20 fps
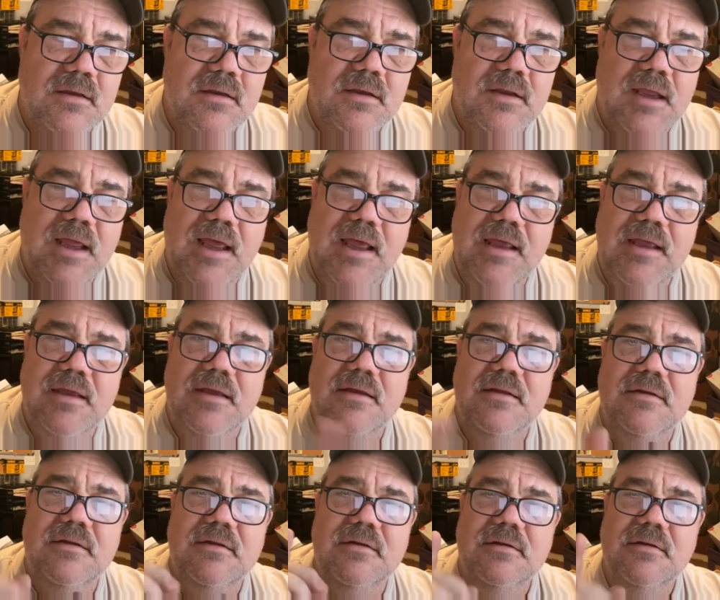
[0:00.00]

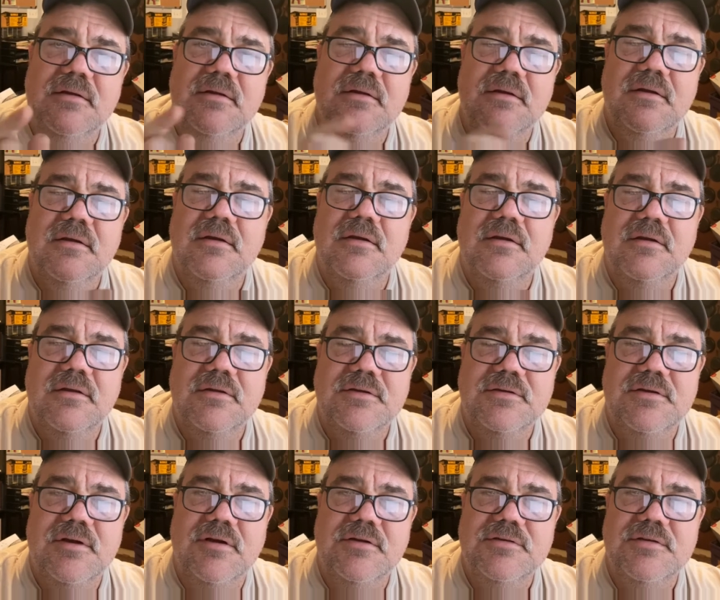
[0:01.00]
And
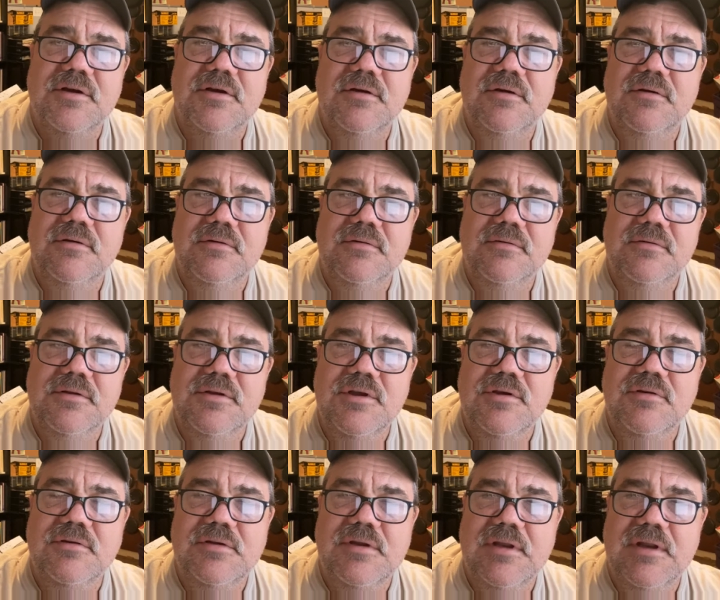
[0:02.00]
it's also
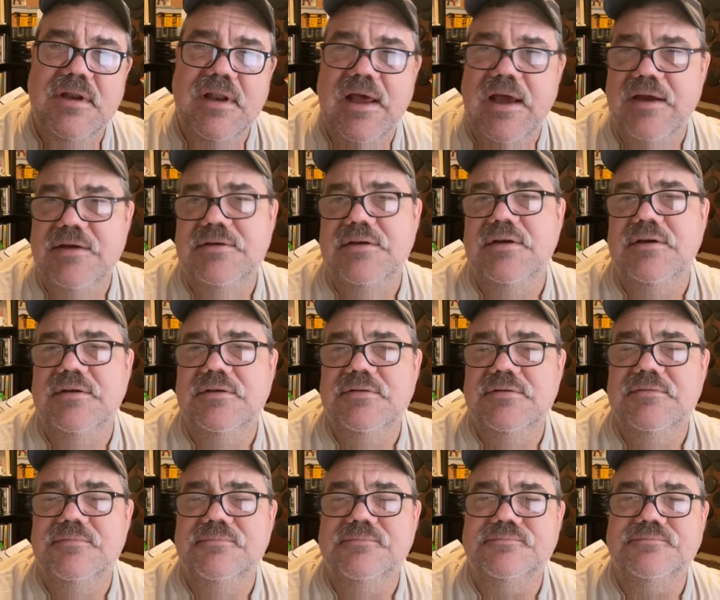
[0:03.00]
used in lashings.
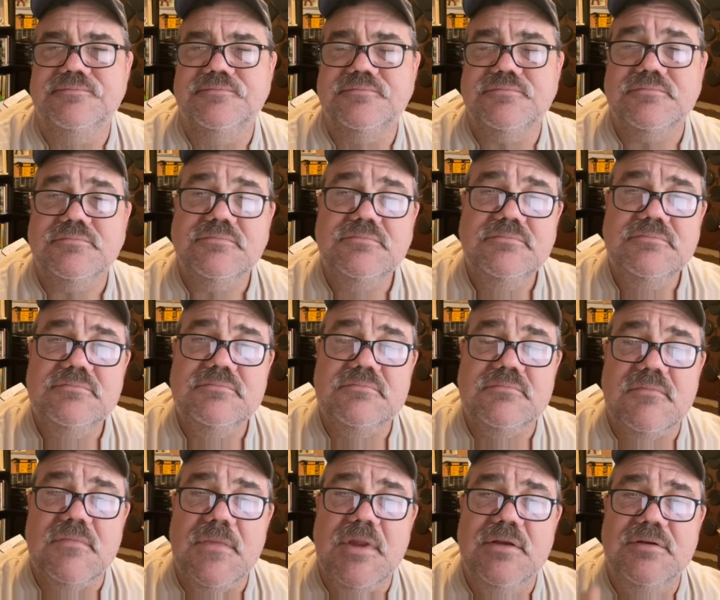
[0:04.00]

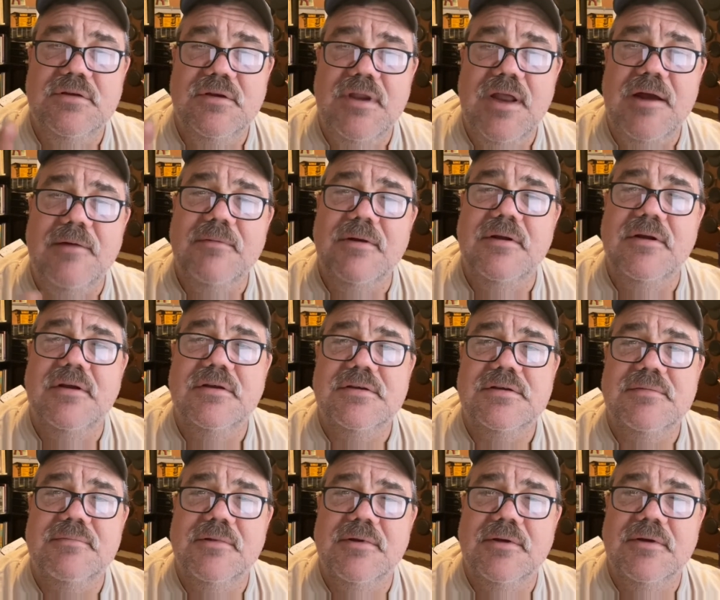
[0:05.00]
So now I'm
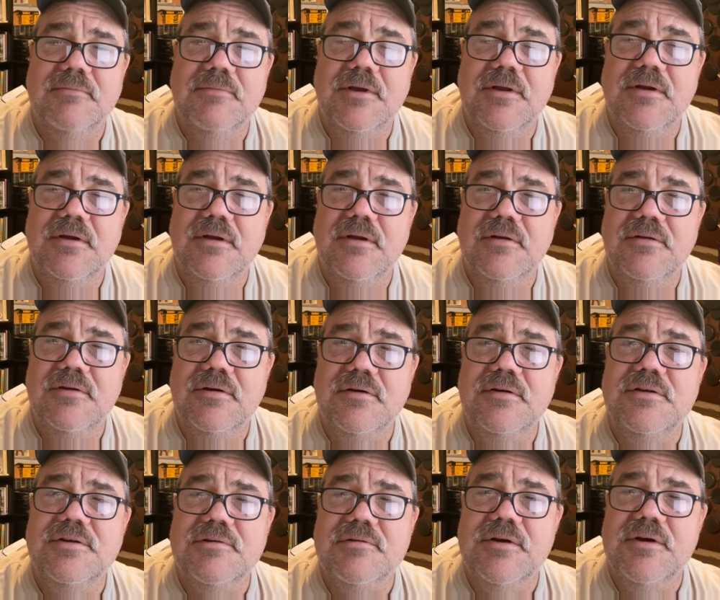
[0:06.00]
gonna turn
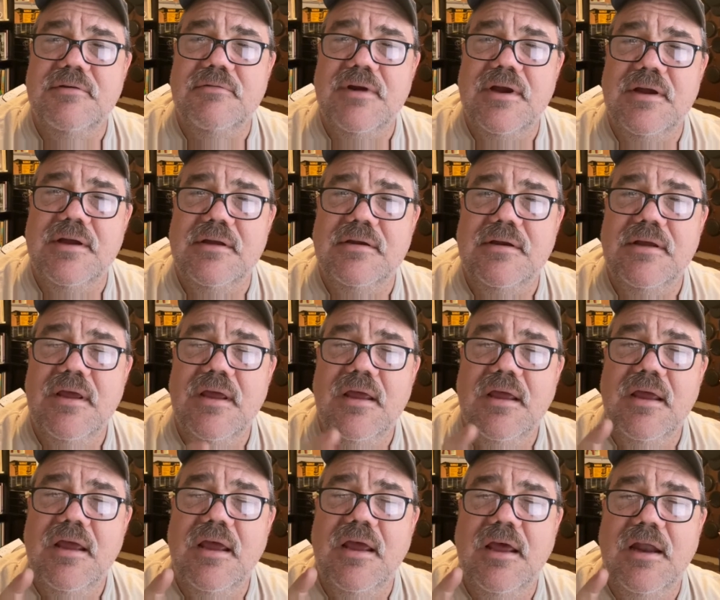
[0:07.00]
the screen around
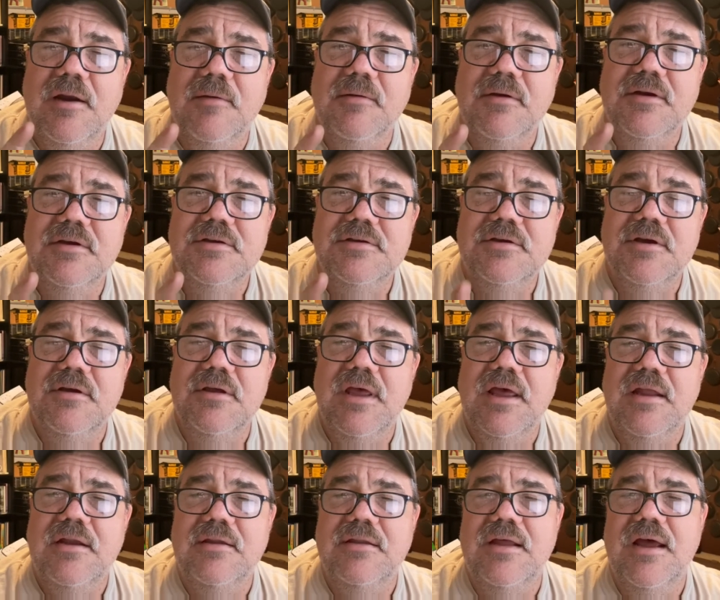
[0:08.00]
and I'm going to show you
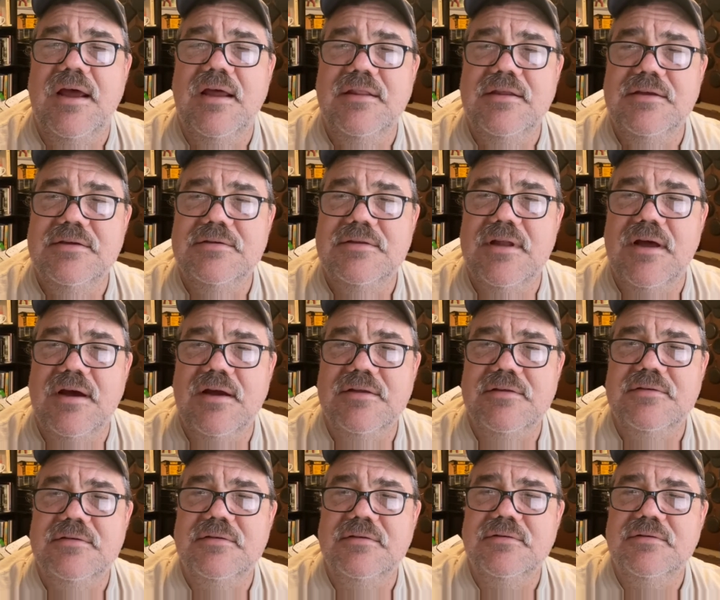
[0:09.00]
how to tie these
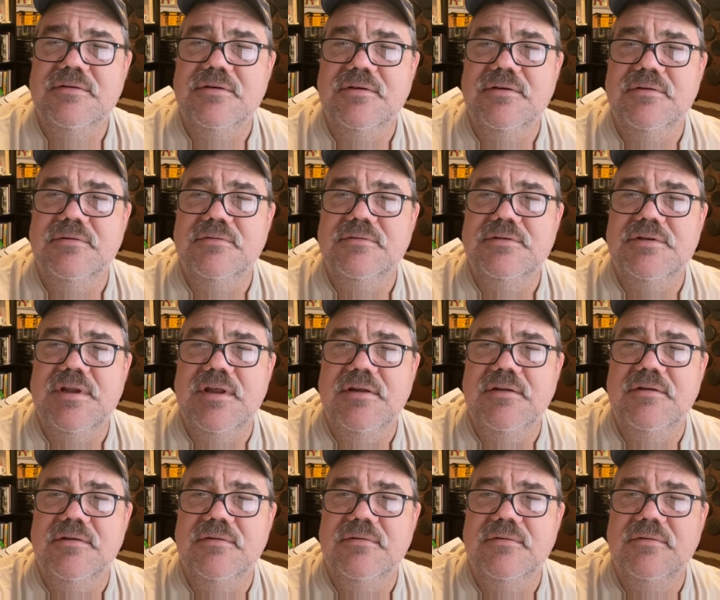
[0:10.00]
knots. So stay tuned.